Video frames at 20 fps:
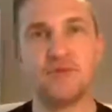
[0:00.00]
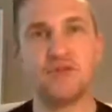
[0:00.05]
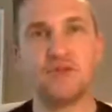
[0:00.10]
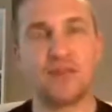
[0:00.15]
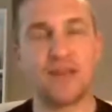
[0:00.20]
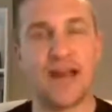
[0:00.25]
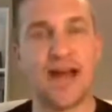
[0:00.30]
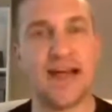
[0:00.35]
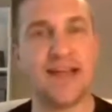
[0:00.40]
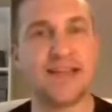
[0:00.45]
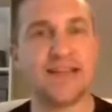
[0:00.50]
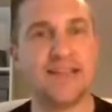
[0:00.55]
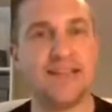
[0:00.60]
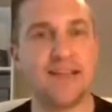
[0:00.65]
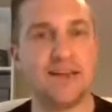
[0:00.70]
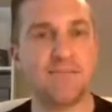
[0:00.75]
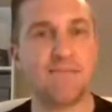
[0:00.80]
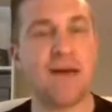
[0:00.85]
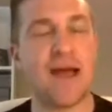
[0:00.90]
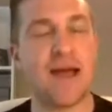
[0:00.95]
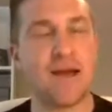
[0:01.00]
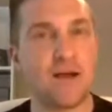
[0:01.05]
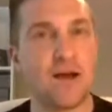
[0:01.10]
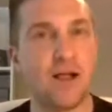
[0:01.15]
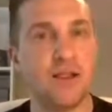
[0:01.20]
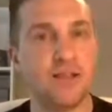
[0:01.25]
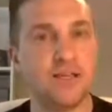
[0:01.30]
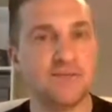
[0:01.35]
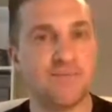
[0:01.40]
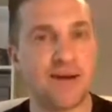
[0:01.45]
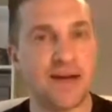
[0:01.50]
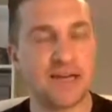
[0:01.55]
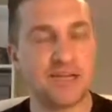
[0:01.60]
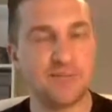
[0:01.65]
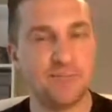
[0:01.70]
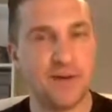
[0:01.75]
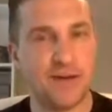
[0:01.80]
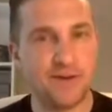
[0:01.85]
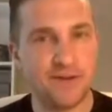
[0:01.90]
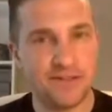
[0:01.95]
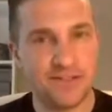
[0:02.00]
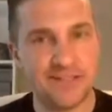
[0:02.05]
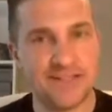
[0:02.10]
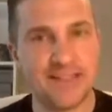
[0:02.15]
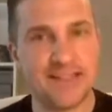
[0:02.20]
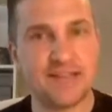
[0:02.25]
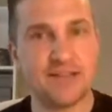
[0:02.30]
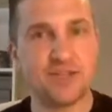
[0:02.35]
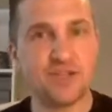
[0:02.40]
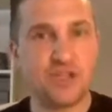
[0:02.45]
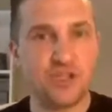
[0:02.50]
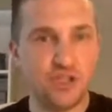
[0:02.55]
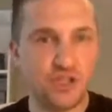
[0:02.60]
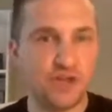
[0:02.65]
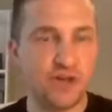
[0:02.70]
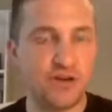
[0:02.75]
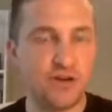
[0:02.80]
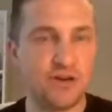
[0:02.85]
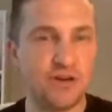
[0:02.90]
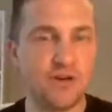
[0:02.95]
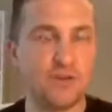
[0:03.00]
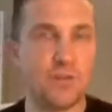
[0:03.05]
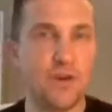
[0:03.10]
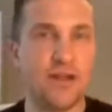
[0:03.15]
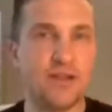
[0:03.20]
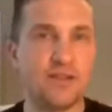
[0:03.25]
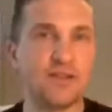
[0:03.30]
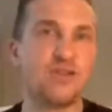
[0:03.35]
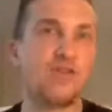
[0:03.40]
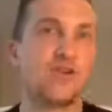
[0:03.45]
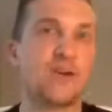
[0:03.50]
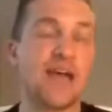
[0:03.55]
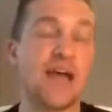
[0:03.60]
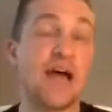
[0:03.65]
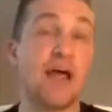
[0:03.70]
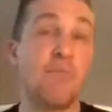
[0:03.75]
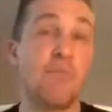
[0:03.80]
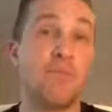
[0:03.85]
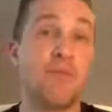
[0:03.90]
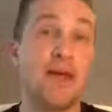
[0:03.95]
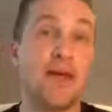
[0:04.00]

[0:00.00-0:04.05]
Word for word: so that I can take my knowledge and my experience and then share it in a way that's going to help